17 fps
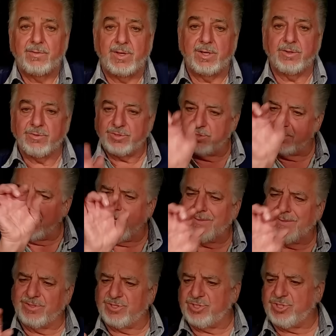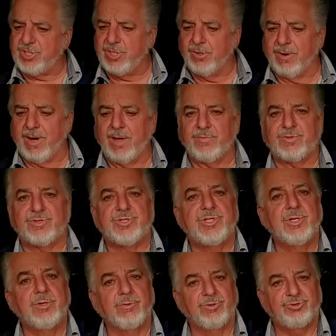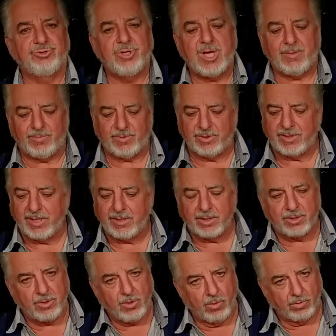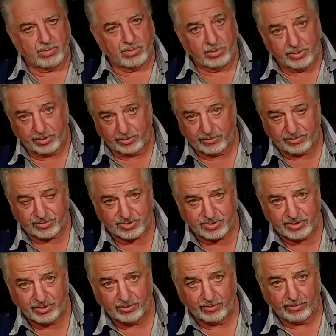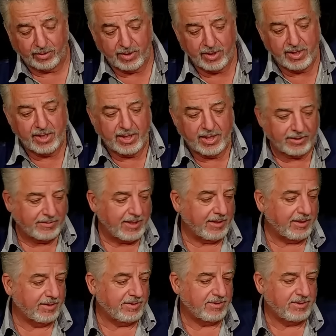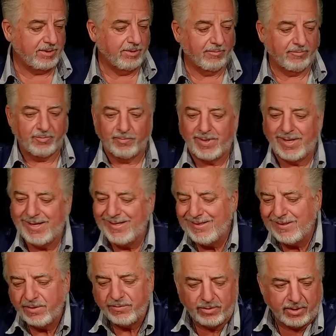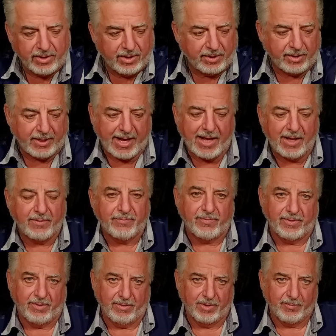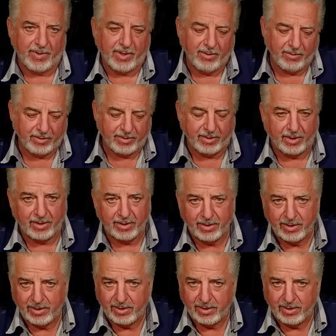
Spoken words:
They understand the sear, how the sear is shaped. Take a Colt, look at their sear, and take a sear from any other gun out there in America.